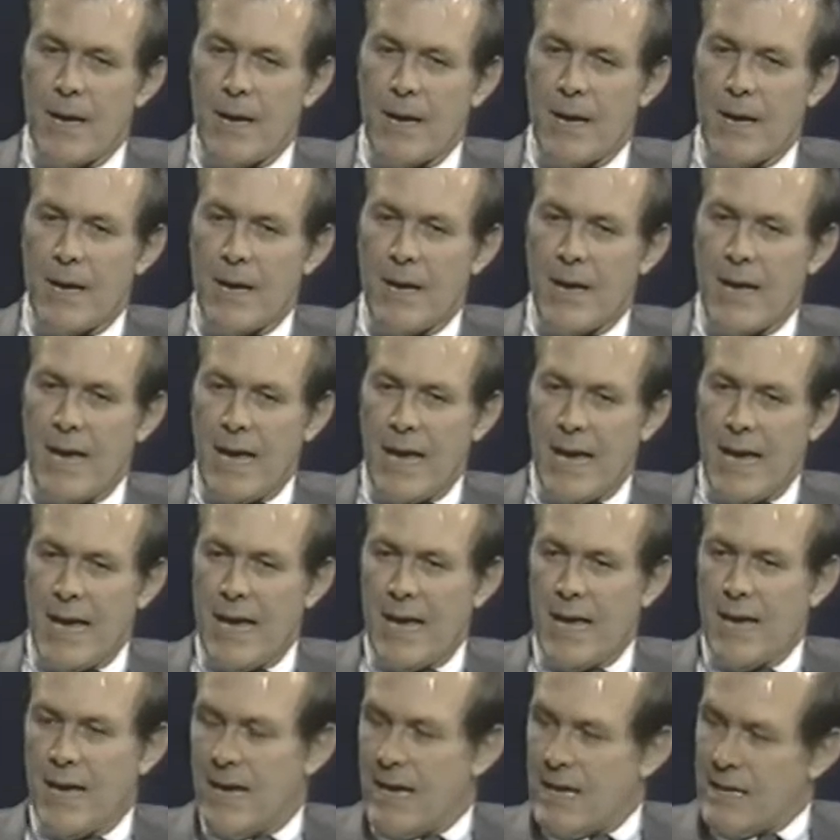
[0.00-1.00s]
uh,
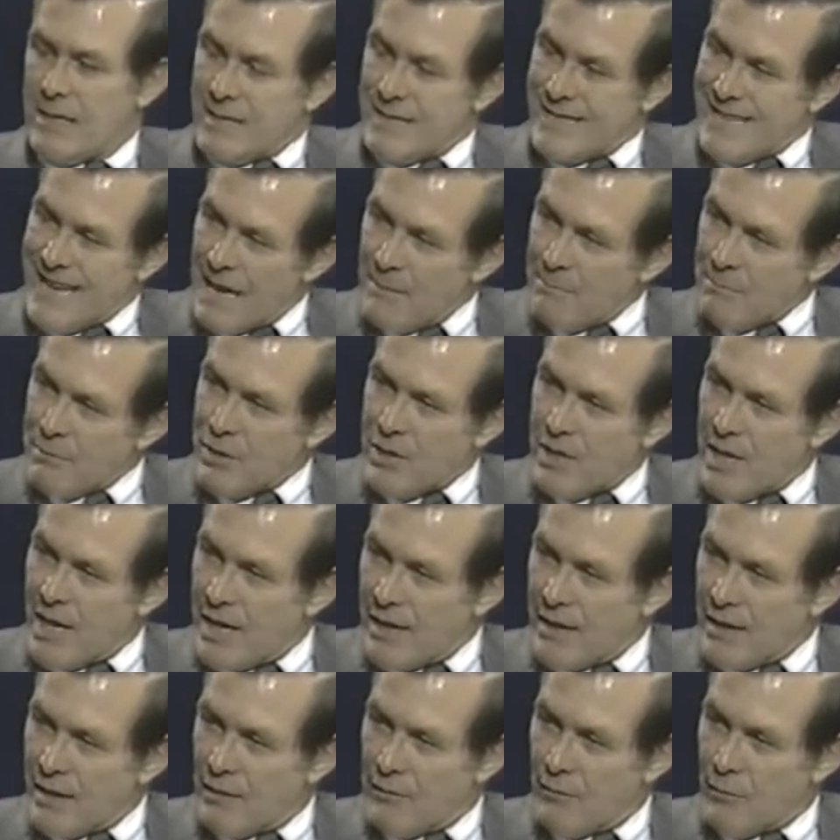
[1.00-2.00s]
a, a
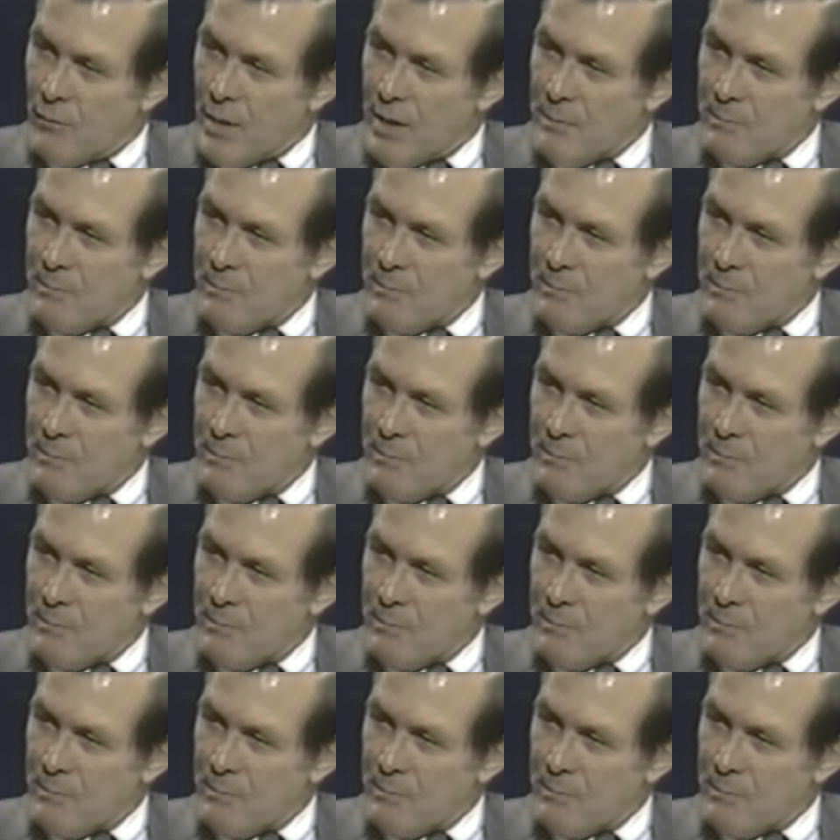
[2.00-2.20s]
snapshot of